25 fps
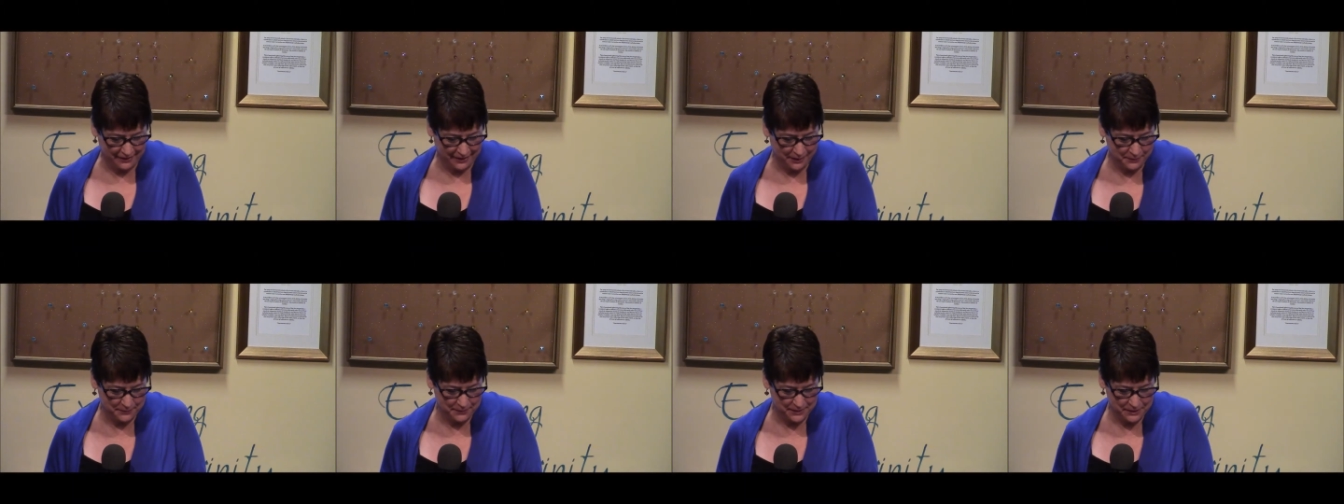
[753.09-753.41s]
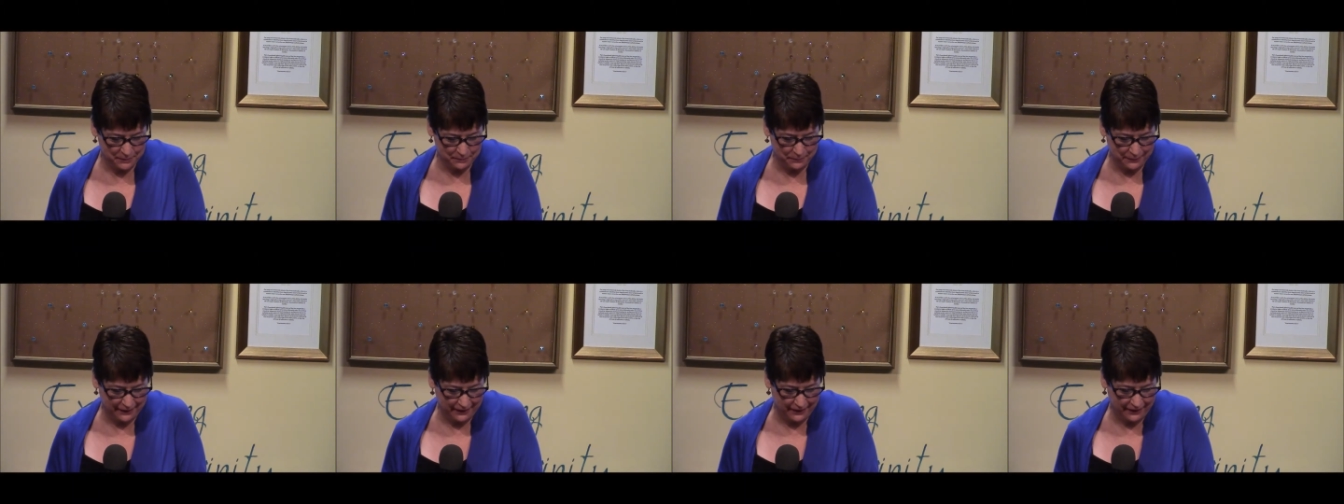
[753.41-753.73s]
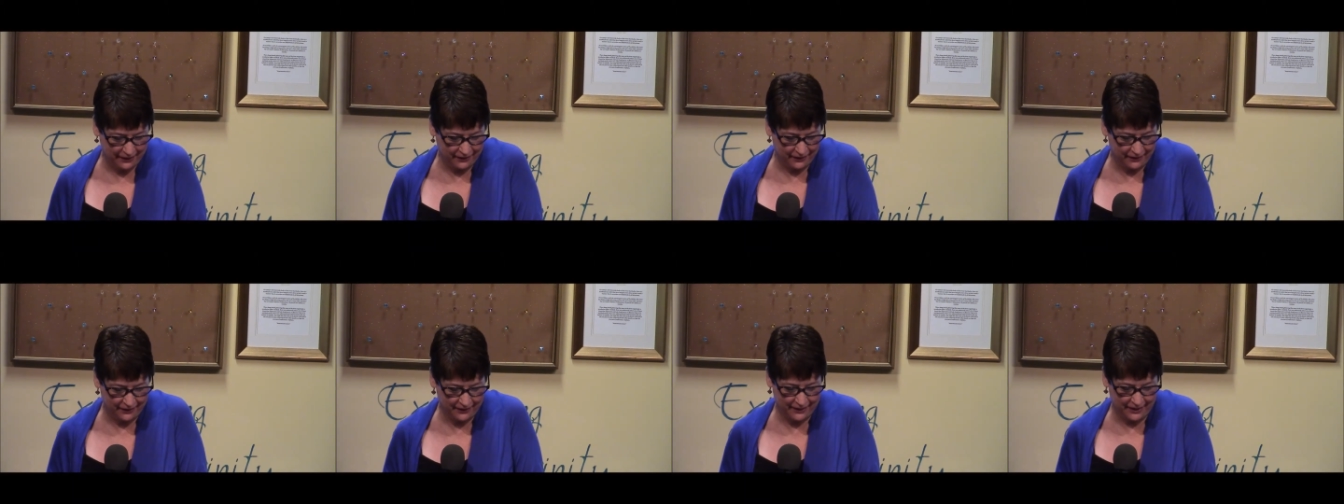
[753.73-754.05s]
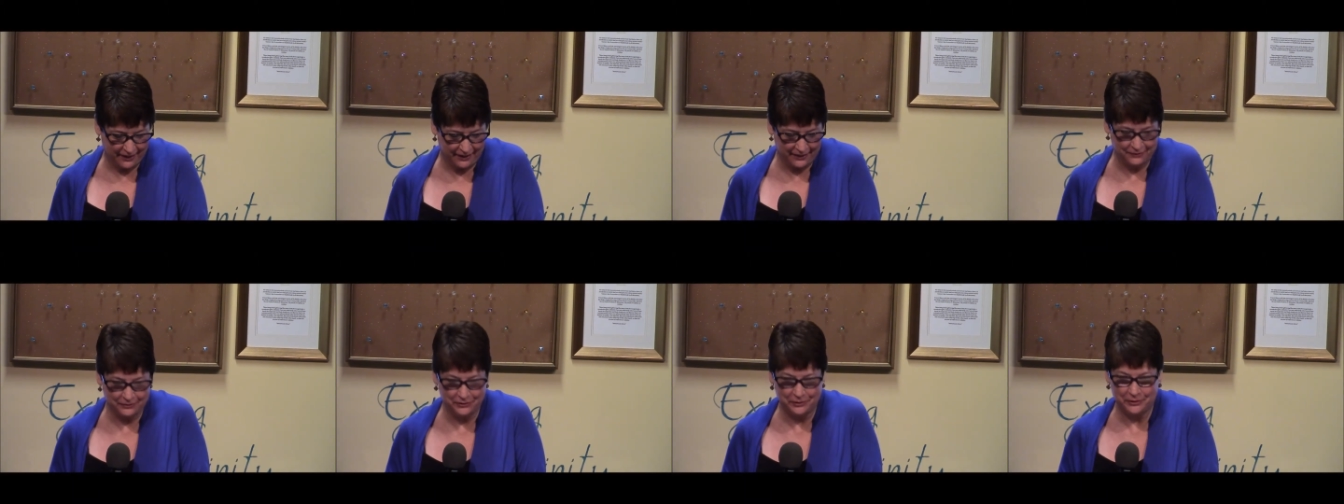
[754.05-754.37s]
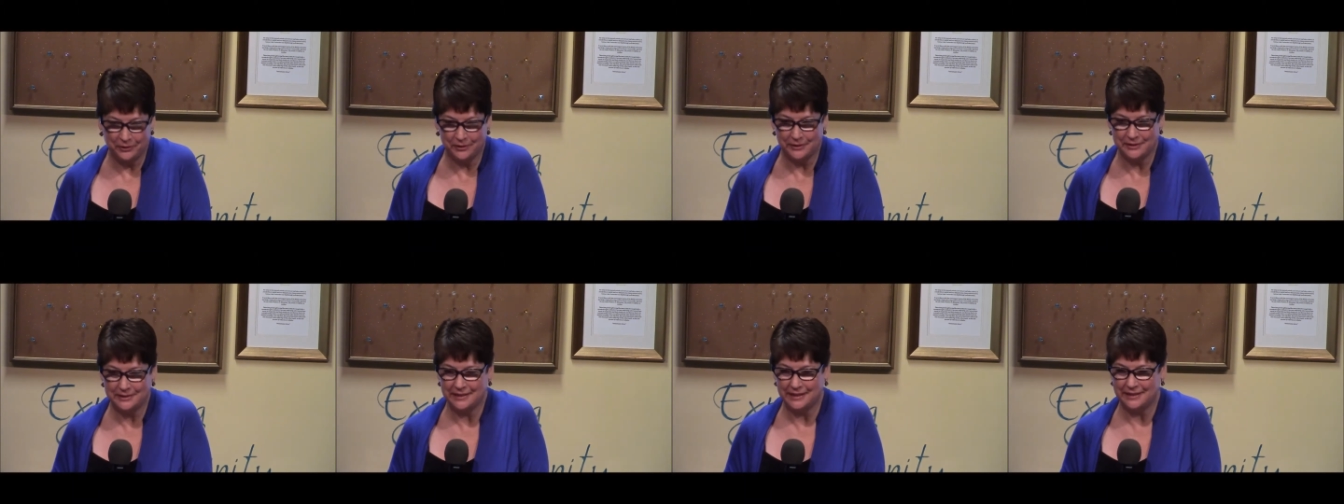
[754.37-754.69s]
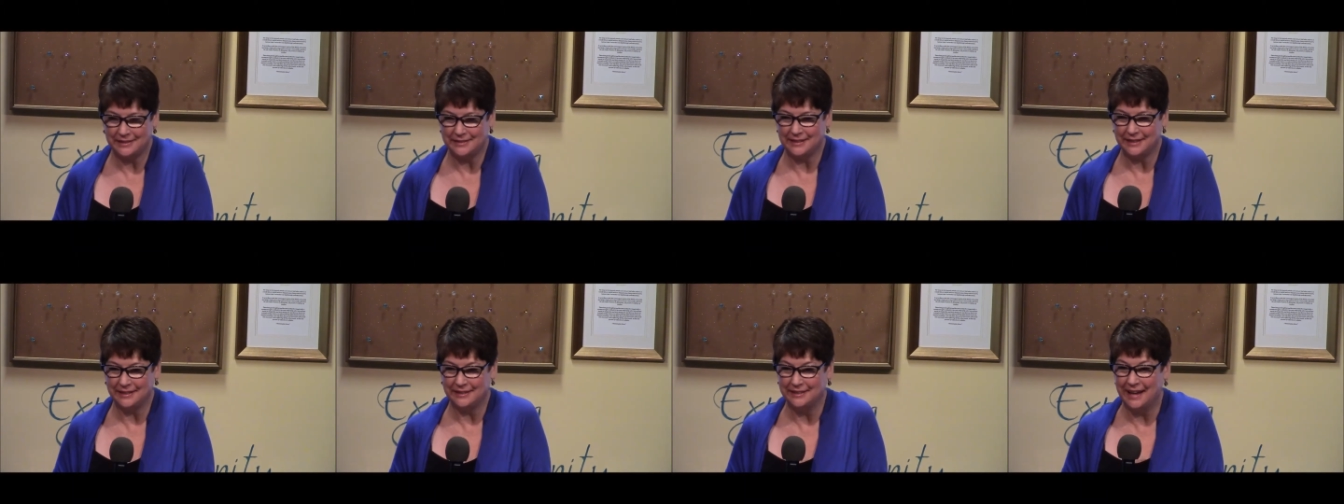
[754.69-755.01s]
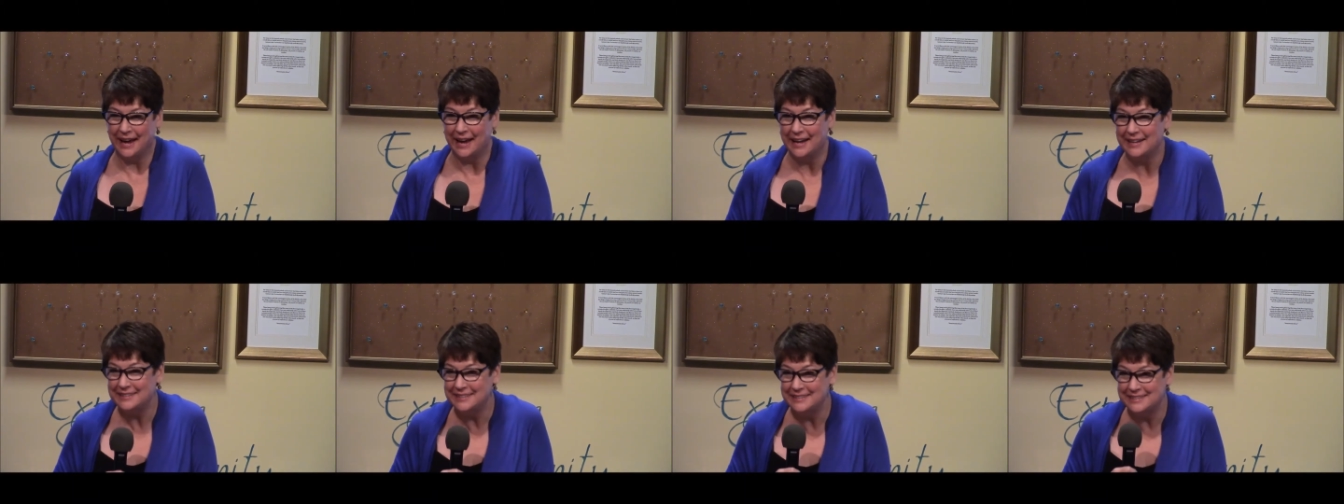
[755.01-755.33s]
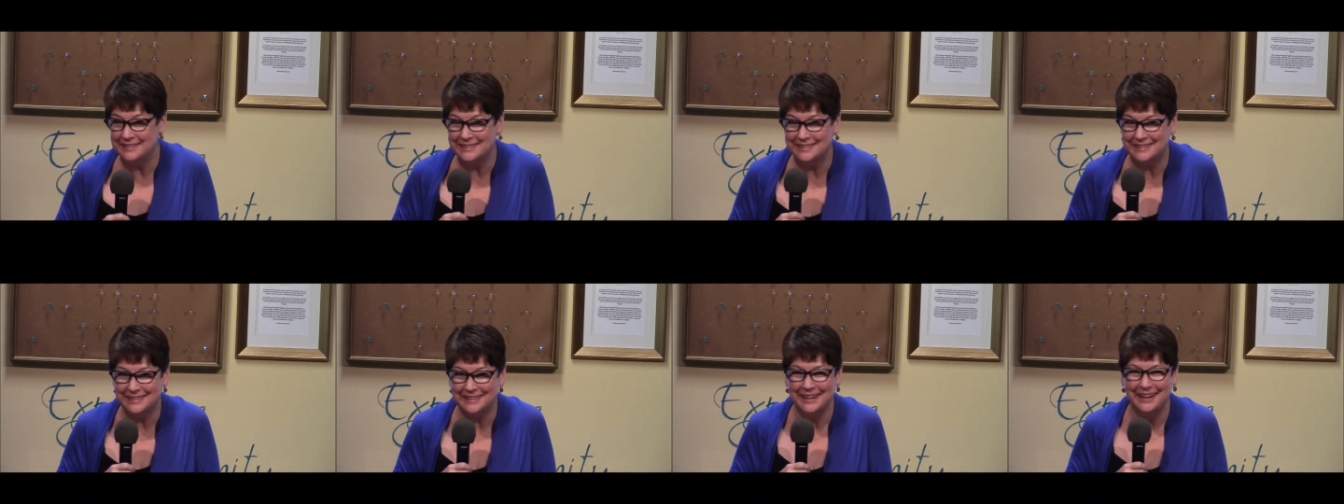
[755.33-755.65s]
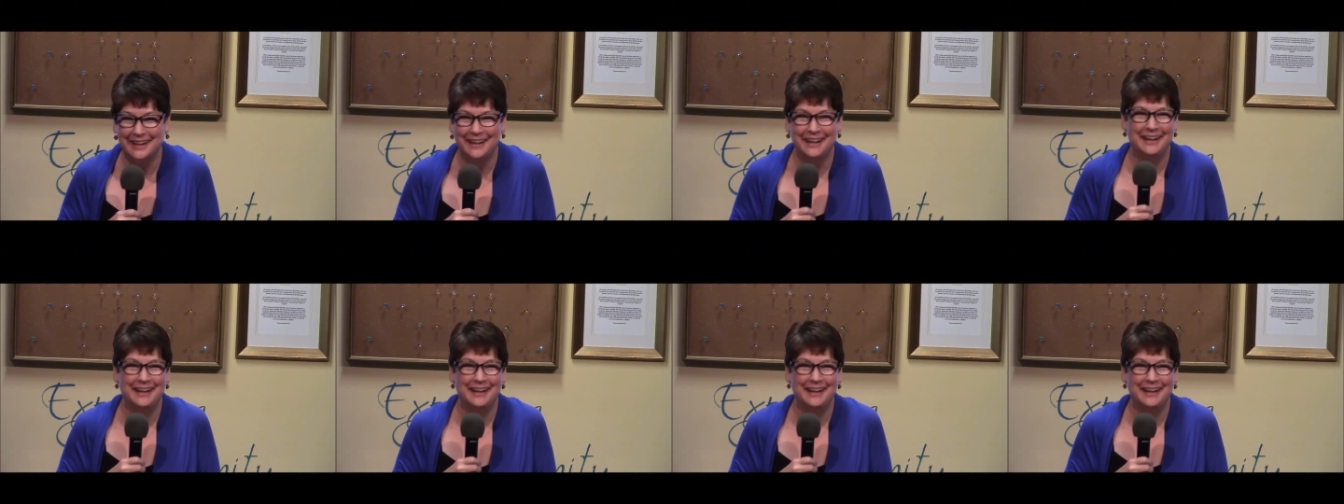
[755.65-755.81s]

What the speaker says: come speak here again, of course, I said yes.